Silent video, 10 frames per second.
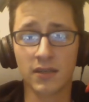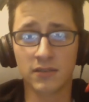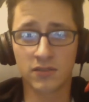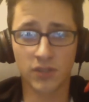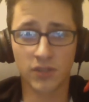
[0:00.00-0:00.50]

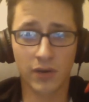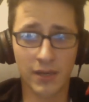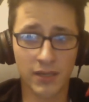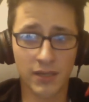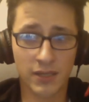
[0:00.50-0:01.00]
So
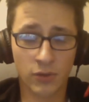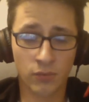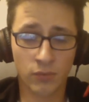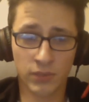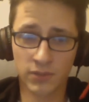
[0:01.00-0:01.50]
I
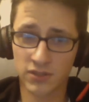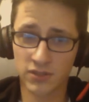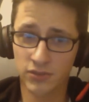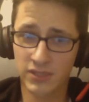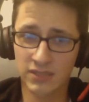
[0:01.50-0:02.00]
don't really want to
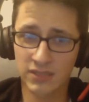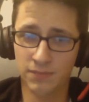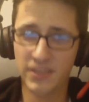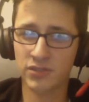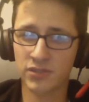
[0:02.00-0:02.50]
do any
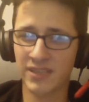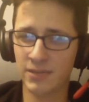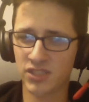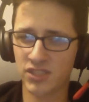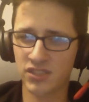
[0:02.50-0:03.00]
major
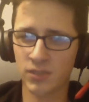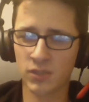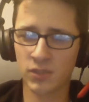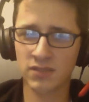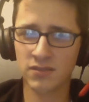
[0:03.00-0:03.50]
game-changing
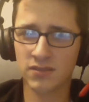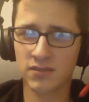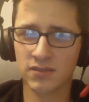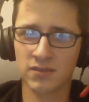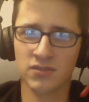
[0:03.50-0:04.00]

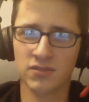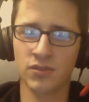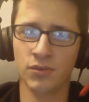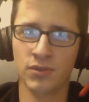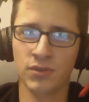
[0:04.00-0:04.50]
ones.
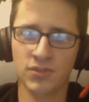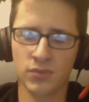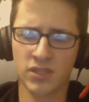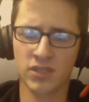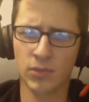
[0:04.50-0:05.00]
So there's
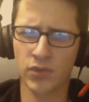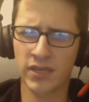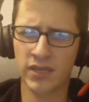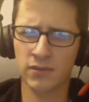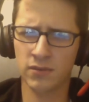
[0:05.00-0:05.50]
a couple
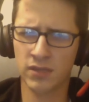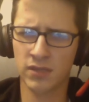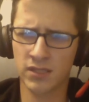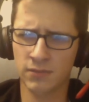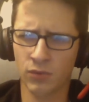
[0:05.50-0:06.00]
that
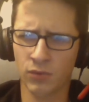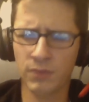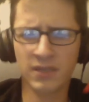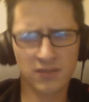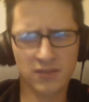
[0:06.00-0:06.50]
are
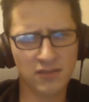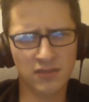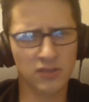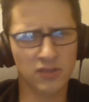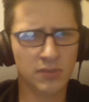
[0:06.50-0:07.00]
rebalances
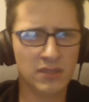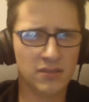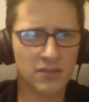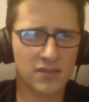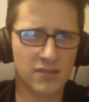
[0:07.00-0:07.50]
and
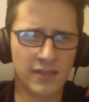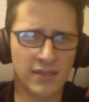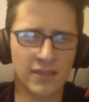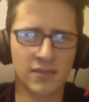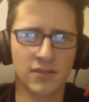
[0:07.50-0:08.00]
tweaks,
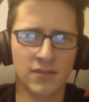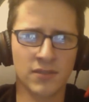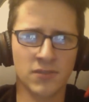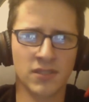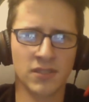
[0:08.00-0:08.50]
and
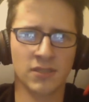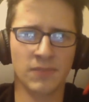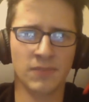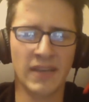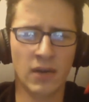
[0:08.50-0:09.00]
there's
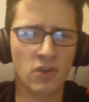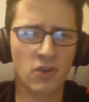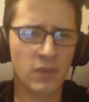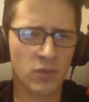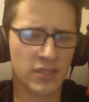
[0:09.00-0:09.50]
an
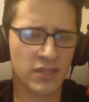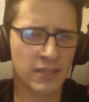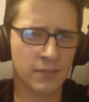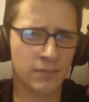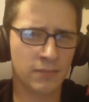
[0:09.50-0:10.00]
alchemy one that
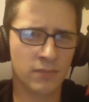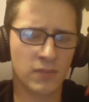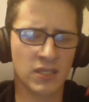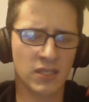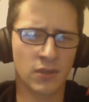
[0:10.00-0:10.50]
I'm
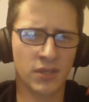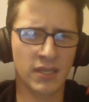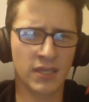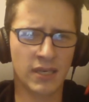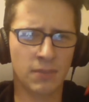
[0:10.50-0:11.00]

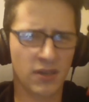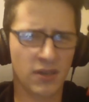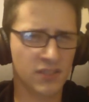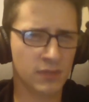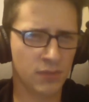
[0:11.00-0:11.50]
looking at
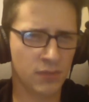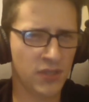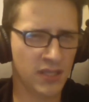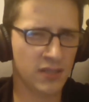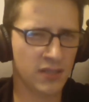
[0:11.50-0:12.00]
possibly
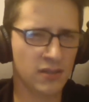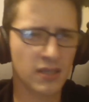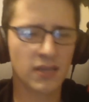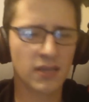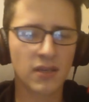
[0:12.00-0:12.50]
putting in.
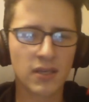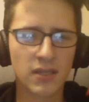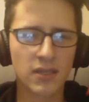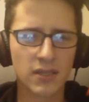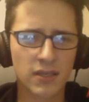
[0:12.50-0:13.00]

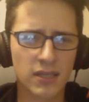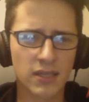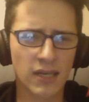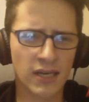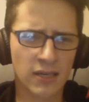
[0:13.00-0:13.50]

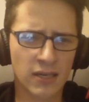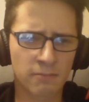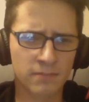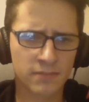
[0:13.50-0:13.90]
Um,